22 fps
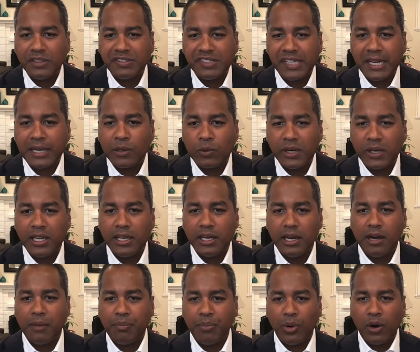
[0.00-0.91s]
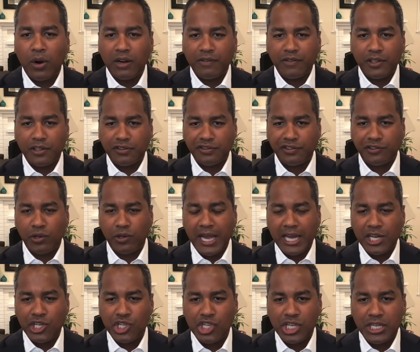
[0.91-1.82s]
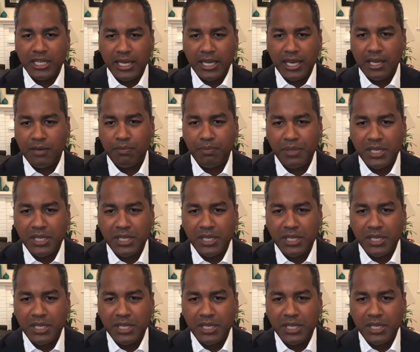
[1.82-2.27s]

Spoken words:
is equity a part of your strategy at